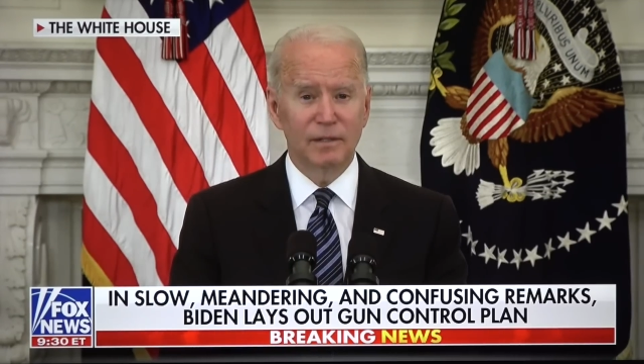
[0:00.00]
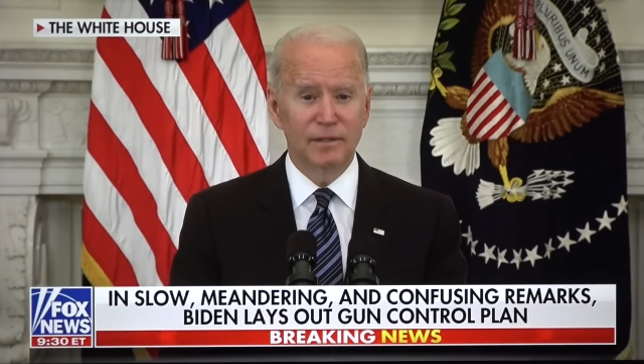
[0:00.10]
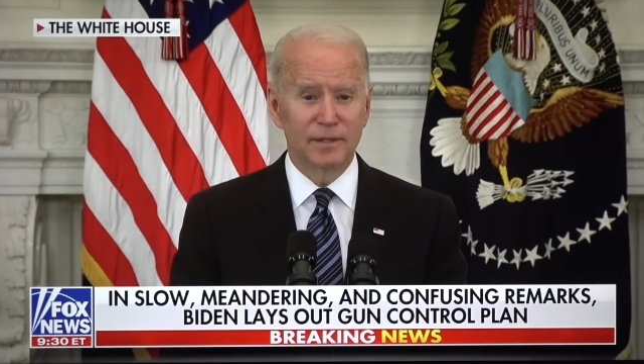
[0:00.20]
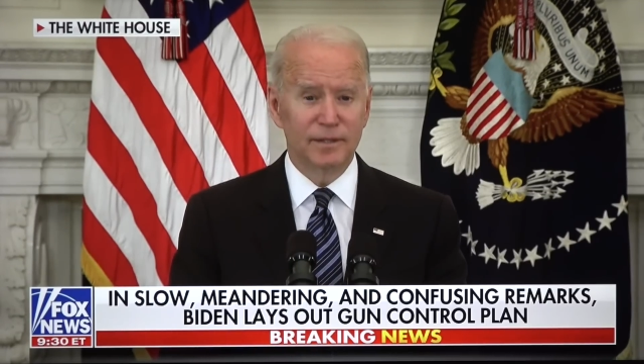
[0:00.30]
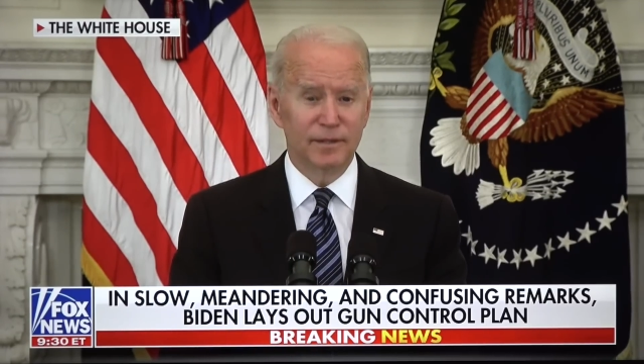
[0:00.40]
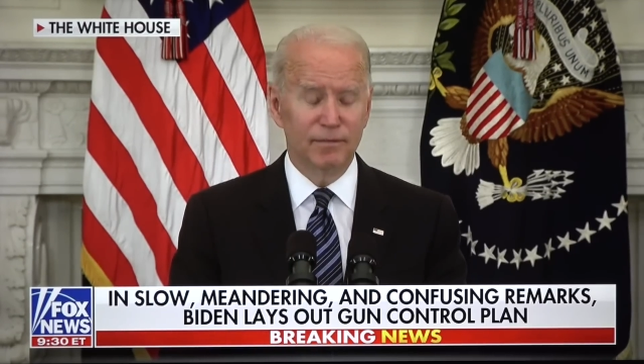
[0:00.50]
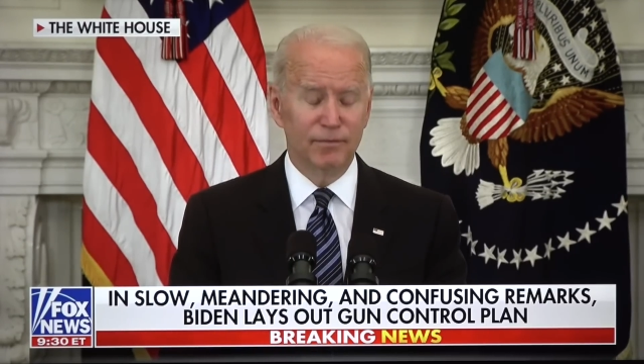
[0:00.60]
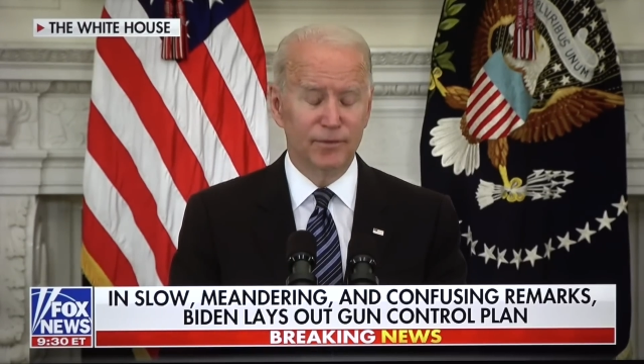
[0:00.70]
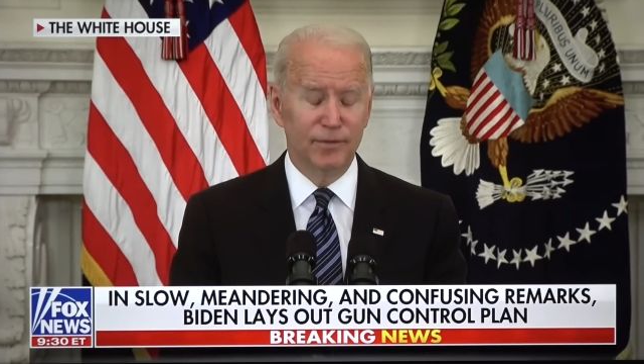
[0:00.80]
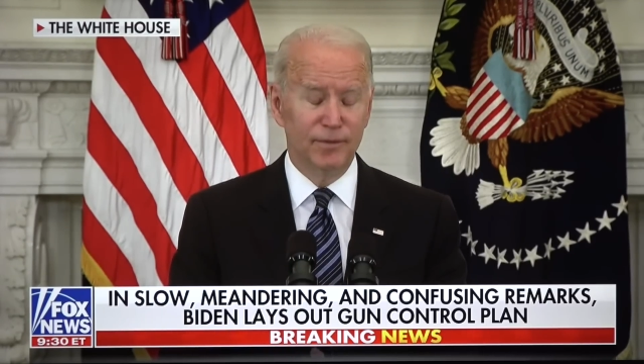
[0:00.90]

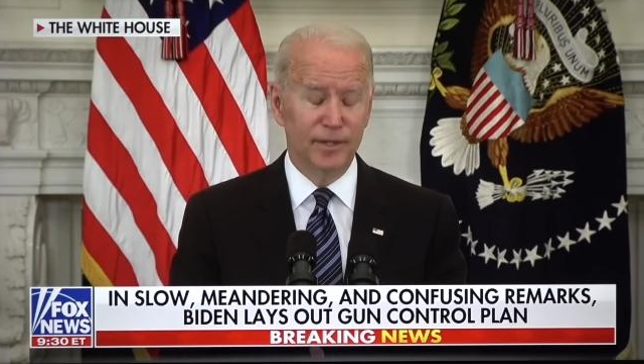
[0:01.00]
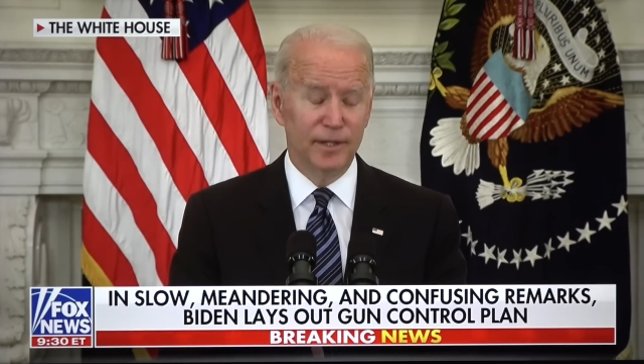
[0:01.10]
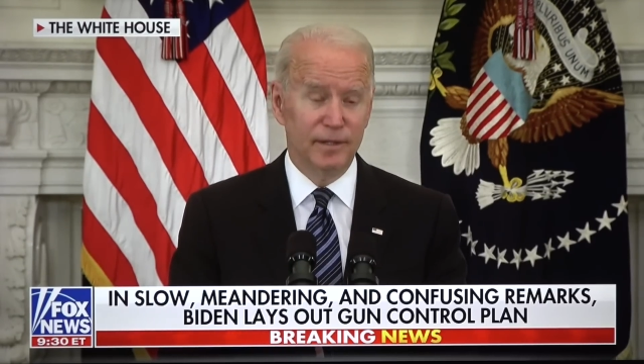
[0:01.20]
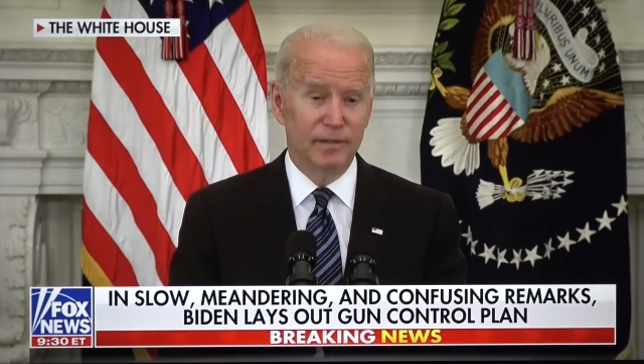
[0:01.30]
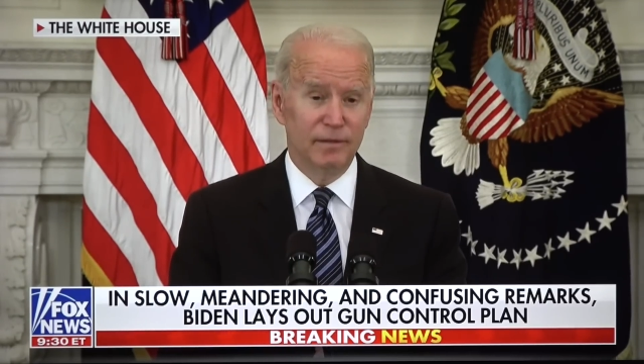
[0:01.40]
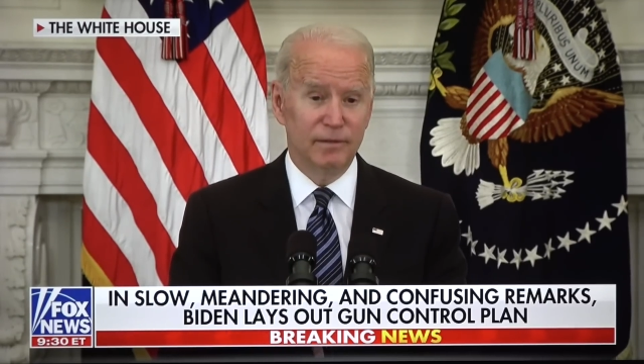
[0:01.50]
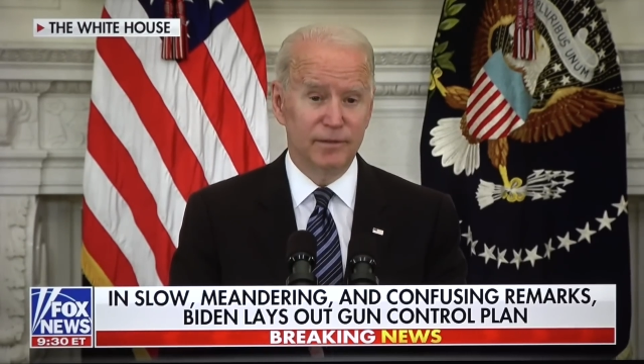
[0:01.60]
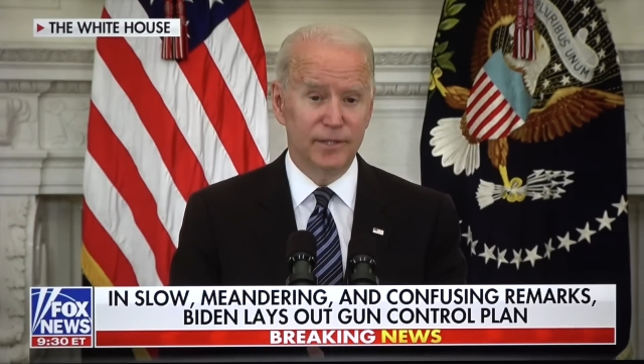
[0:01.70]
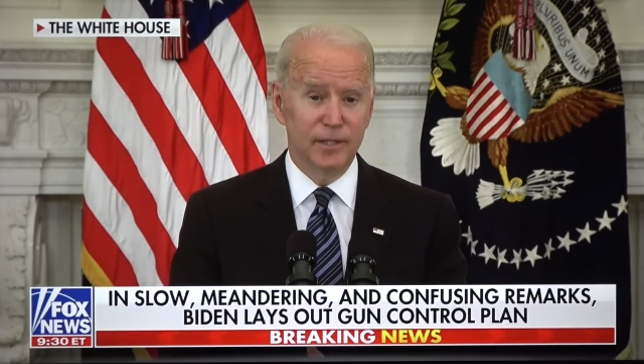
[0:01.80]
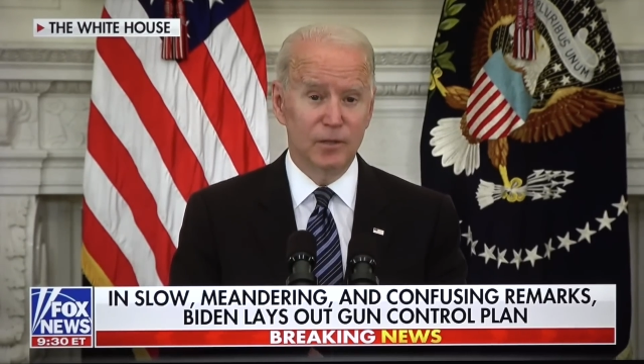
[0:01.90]
The
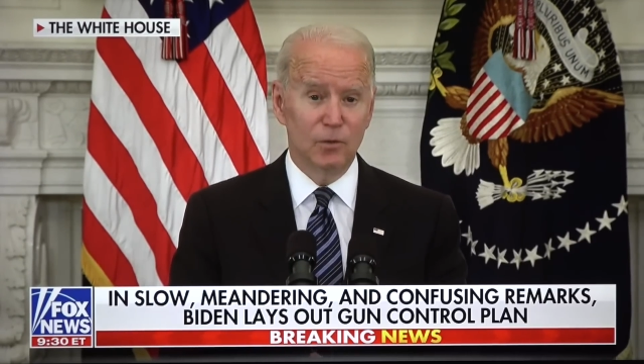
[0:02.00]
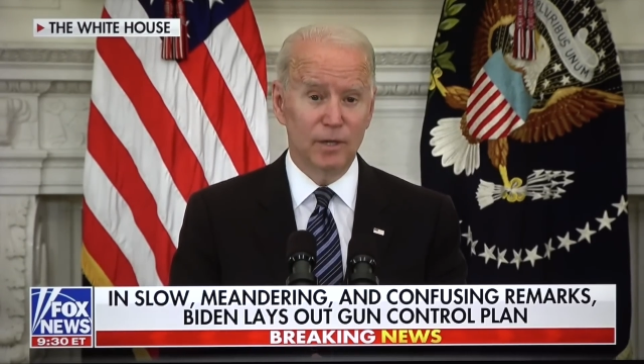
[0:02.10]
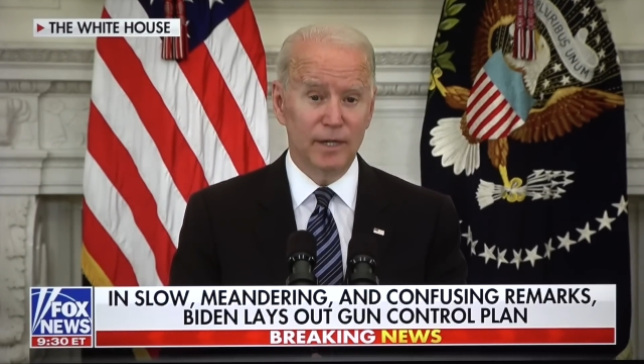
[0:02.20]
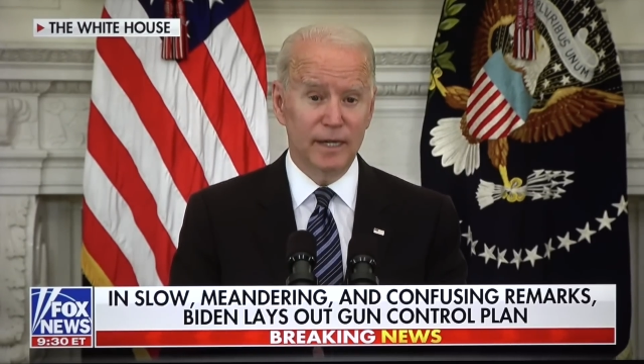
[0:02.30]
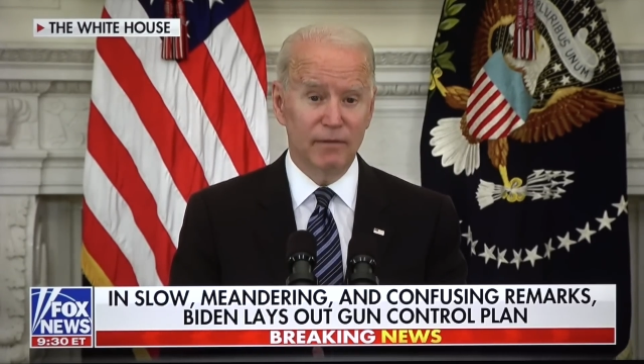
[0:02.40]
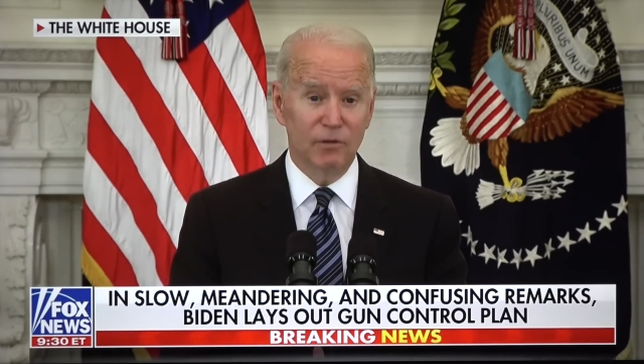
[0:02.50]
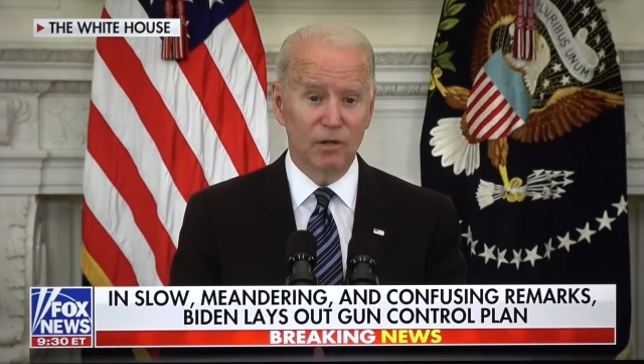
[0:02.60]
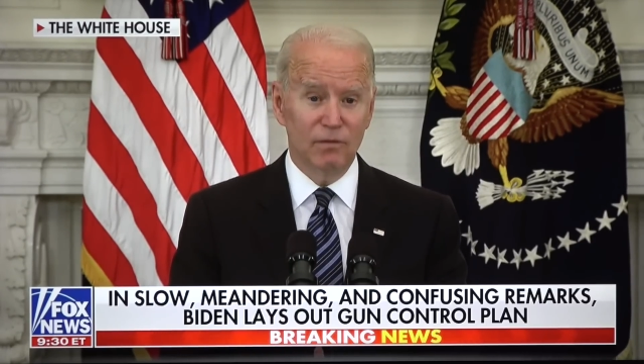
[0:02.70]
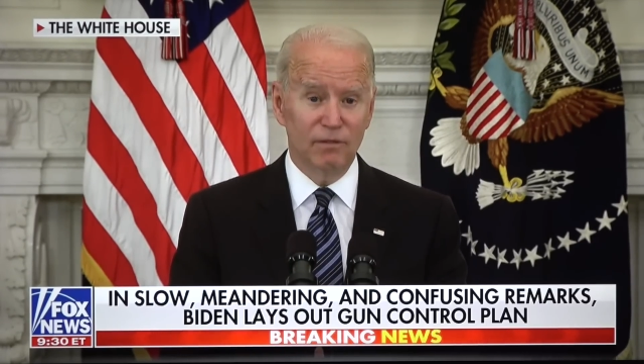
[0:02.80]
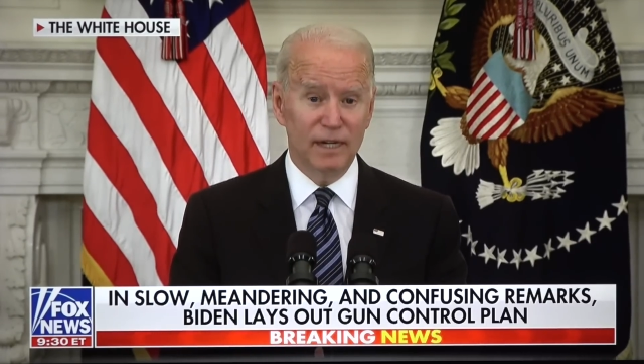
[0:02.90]
deer wearing
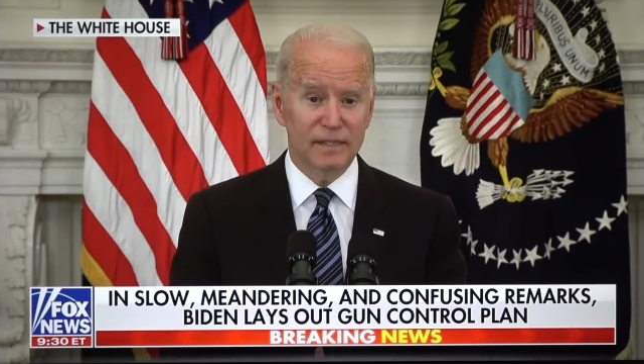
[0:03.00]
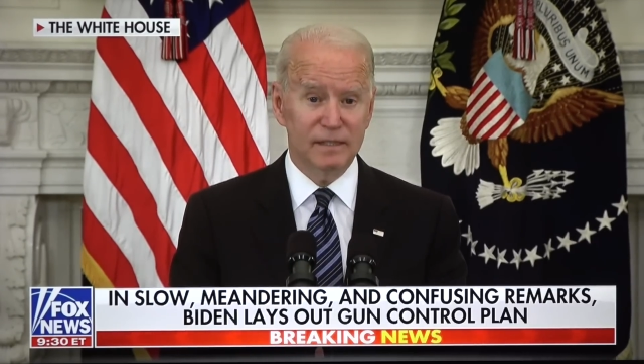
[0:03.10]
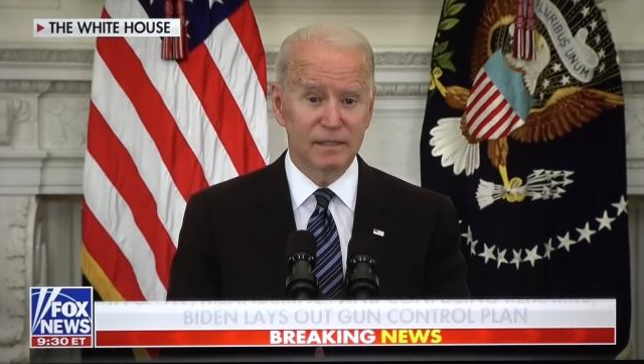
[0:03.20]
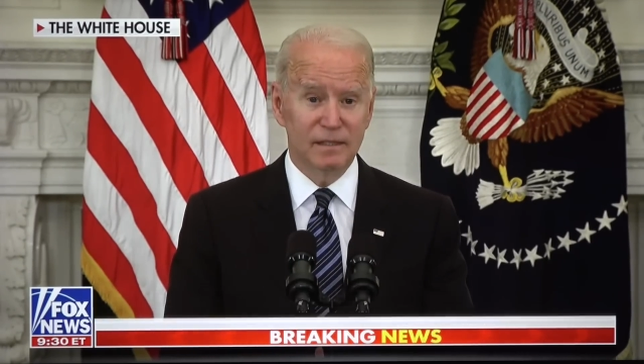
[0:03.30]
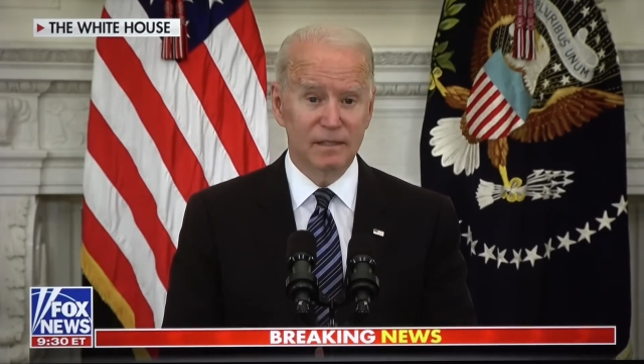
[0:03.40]
Kevlar vest?